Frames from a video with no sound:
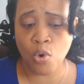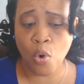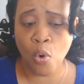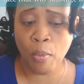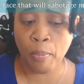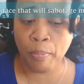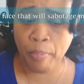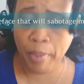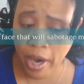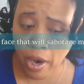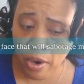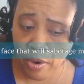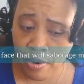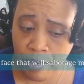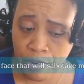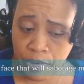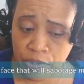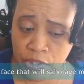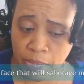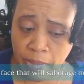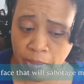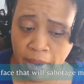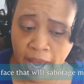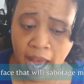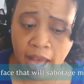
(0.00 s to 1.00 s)
or
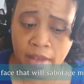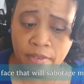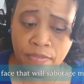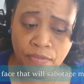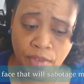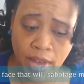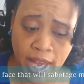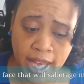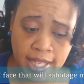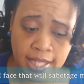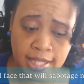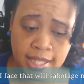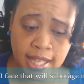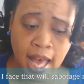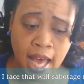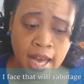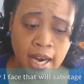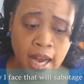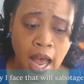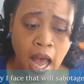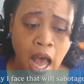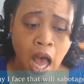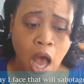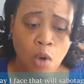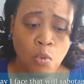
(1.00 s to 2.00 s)
barriers may I face that